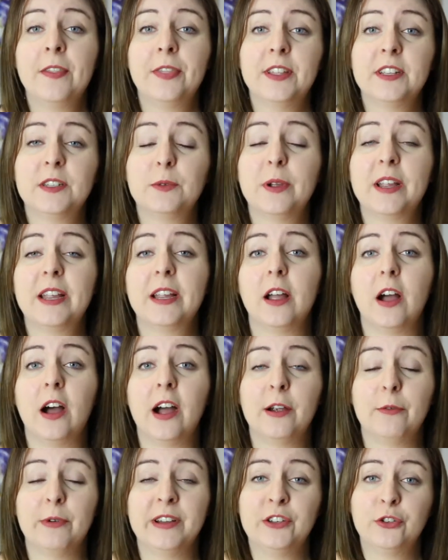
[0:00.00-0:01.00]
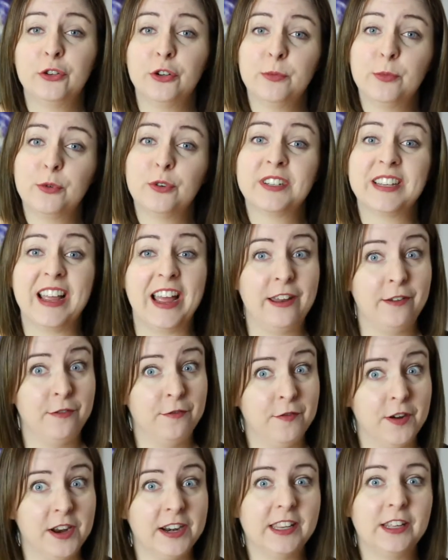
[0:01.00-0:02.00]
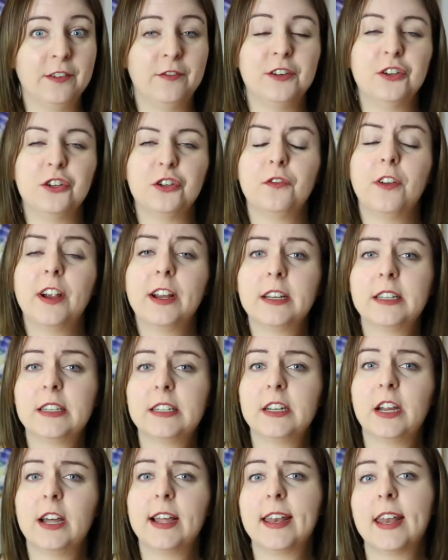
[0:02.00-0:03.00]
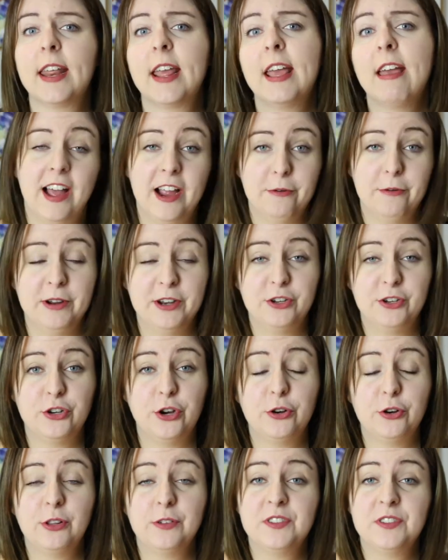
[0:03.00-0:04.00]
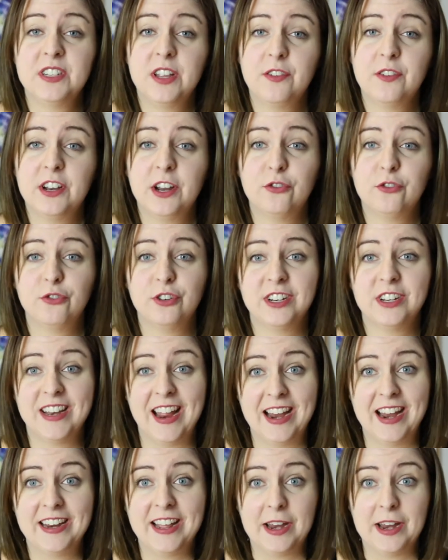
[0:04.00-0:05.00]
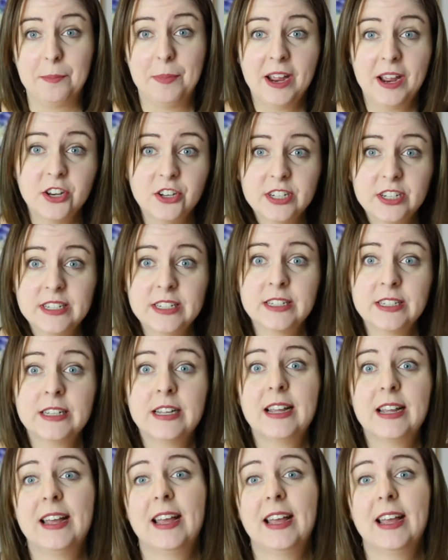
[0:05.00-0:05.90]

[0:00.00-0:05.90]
This week I read two books and finally finished Frankenstein. I read a total of seven hundred eighty-eight pages.